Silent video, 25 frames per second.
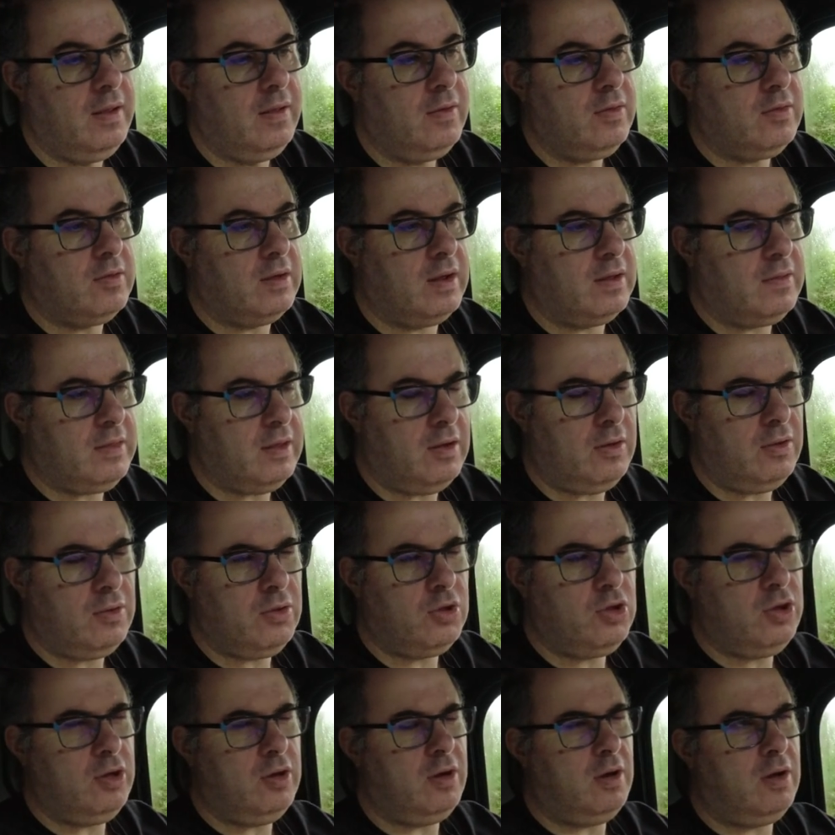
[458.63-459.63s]
So I had that on
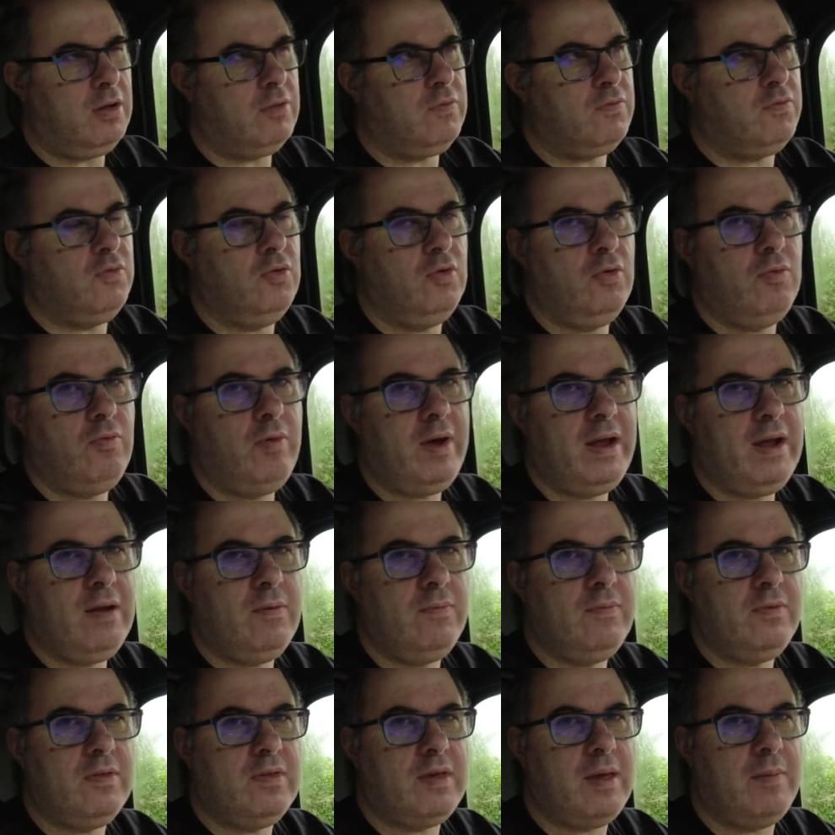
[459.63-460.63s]
charge for
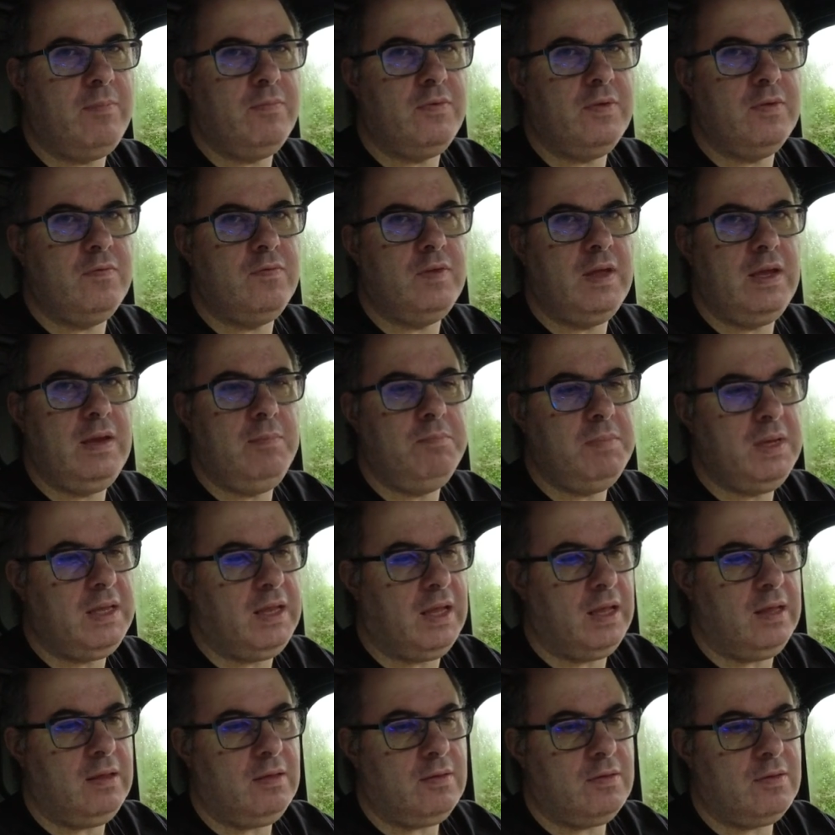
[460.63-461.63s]
around 10-15
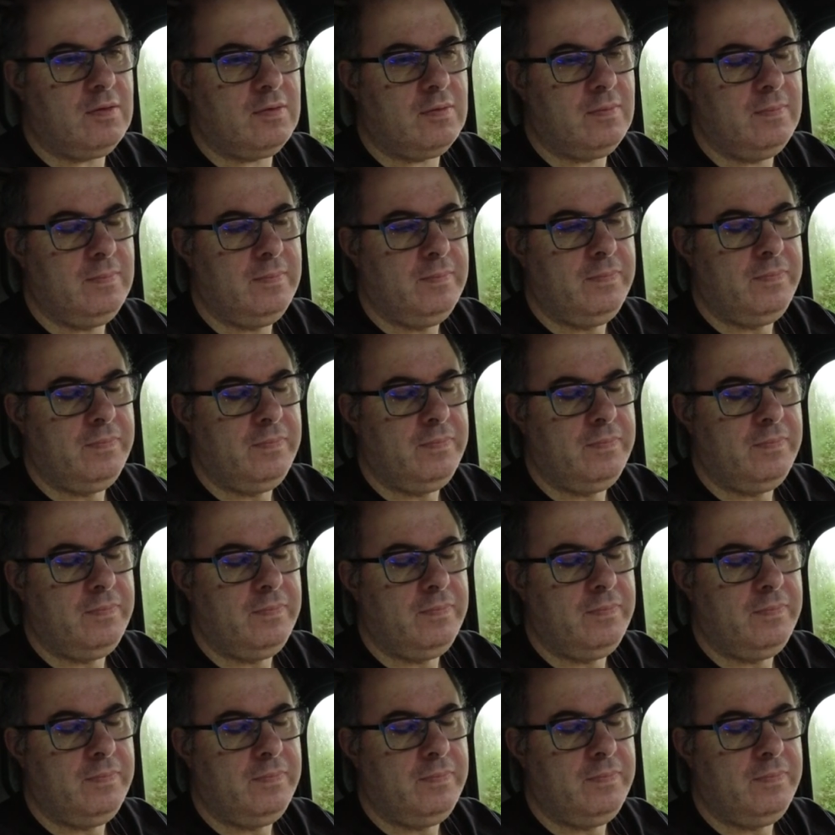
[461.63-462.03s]
minutes.